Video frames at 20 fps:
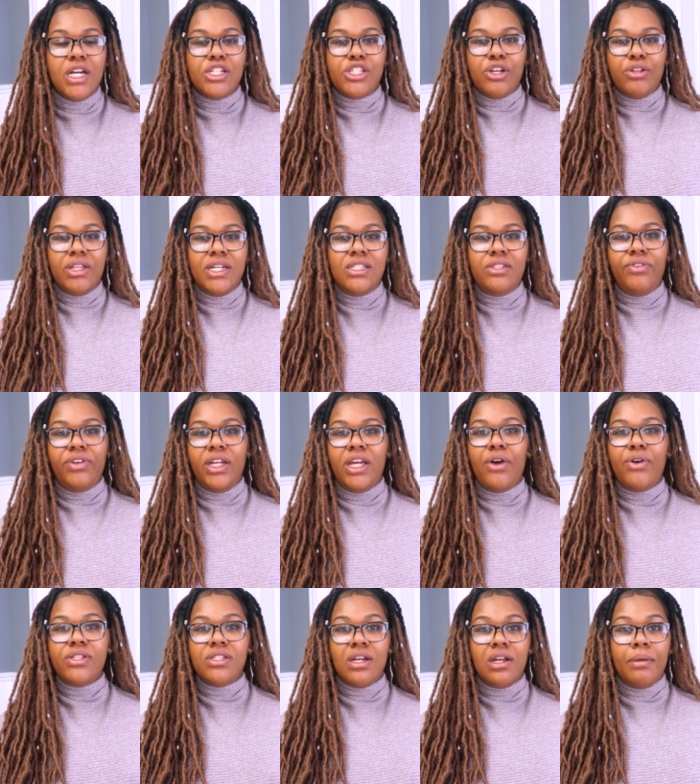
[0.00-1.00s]
So this
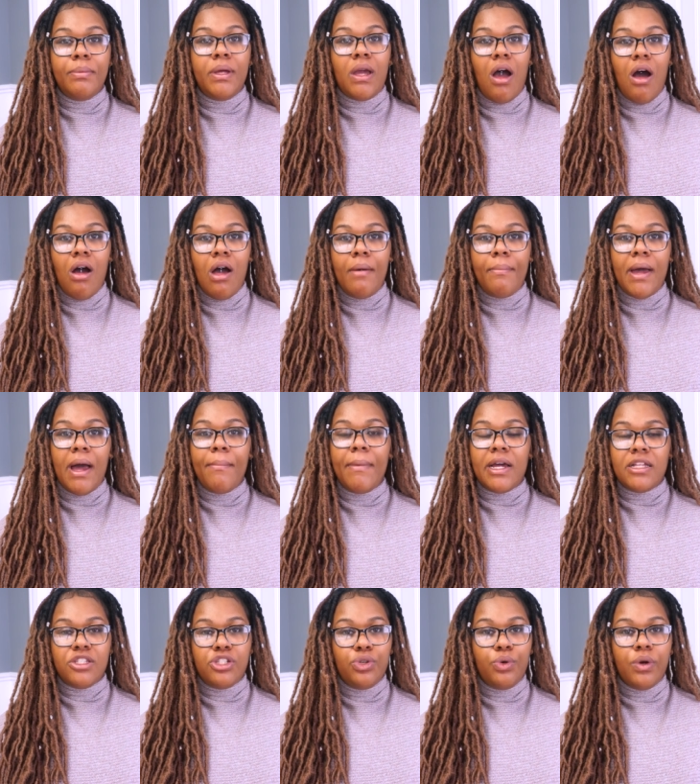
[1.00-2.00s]
video is going to be all about
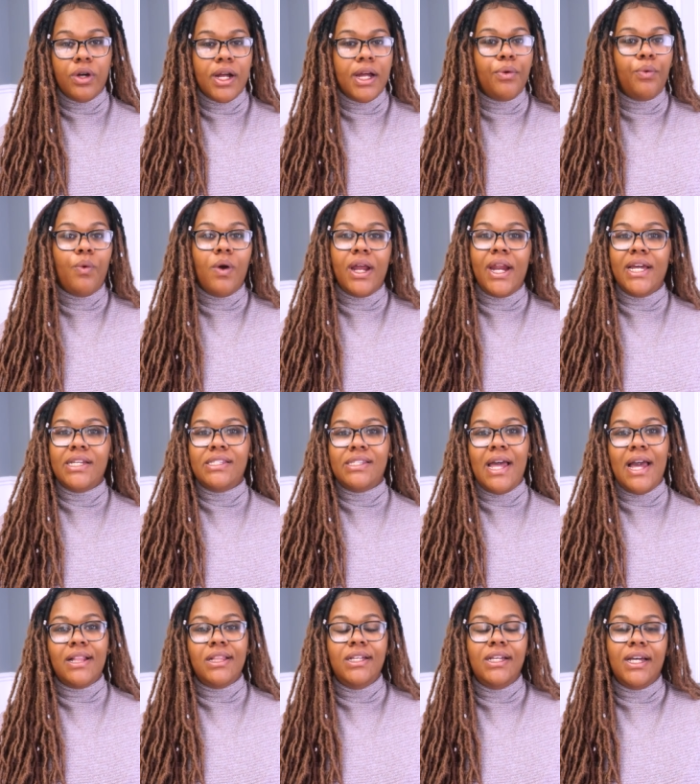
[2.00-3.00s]
my tour and what
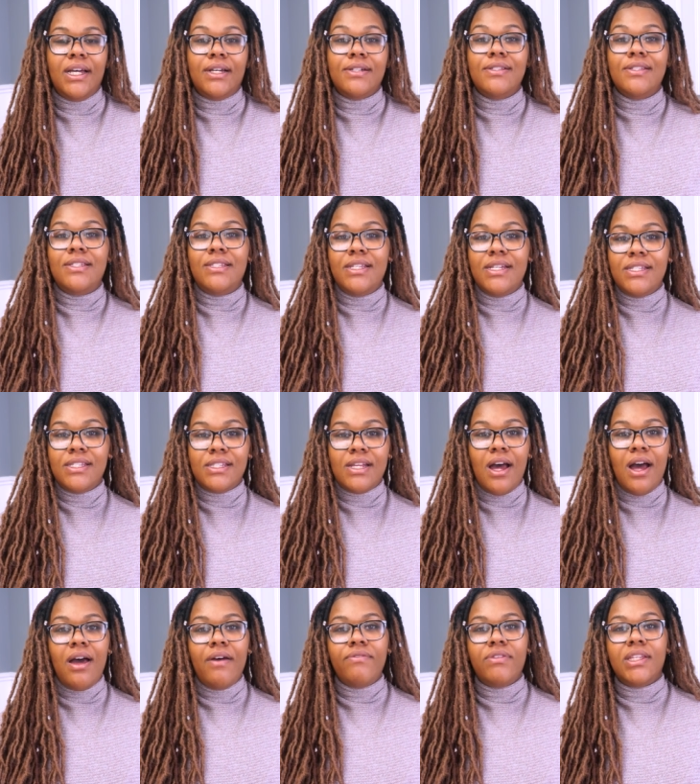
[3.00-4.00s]
exactly it consists
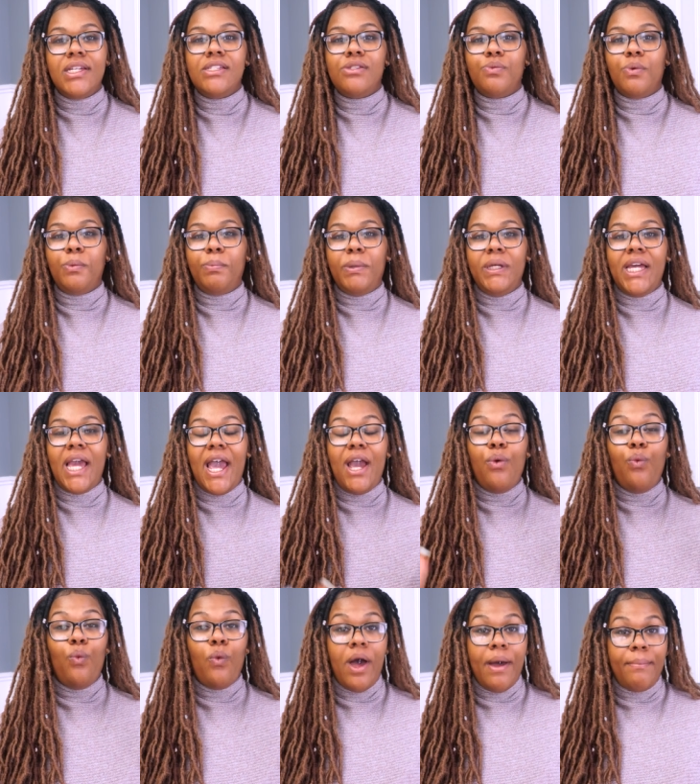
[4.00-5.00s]
of. This will be
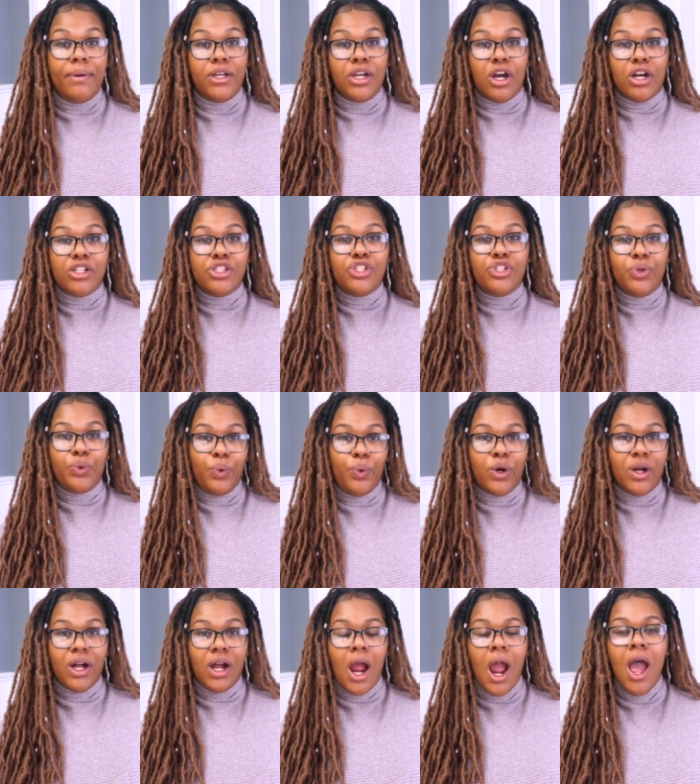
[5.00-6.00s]
a webinar
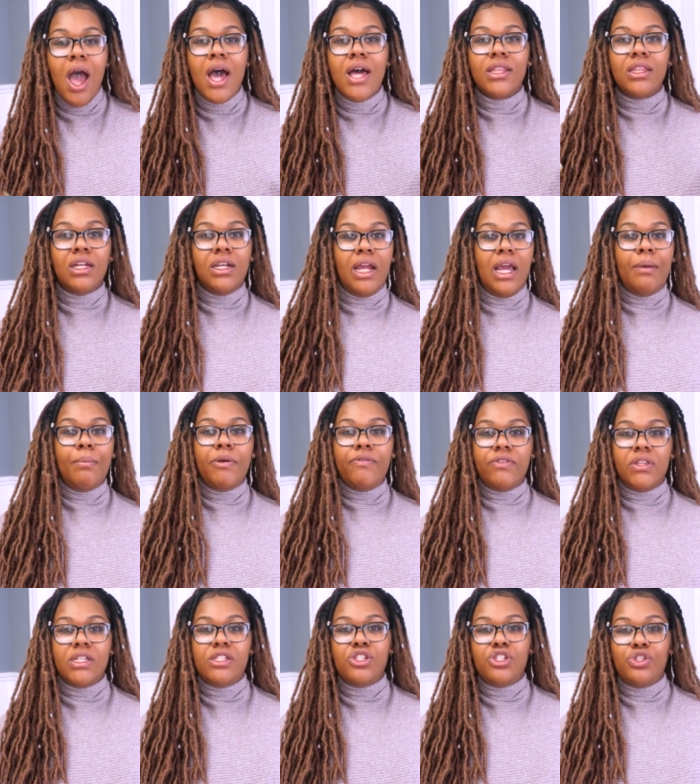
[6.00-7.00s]
tour. The name
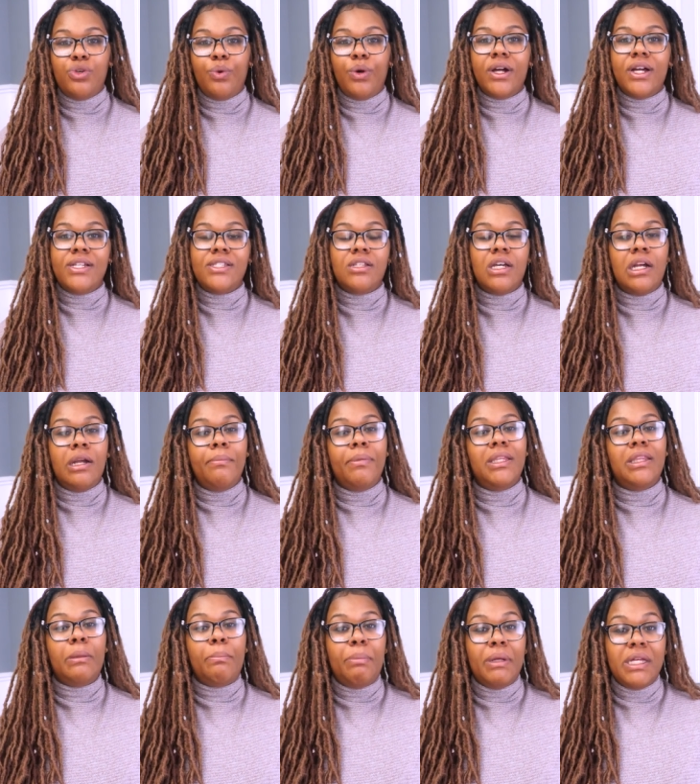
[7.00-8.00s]
of this tour is going to be the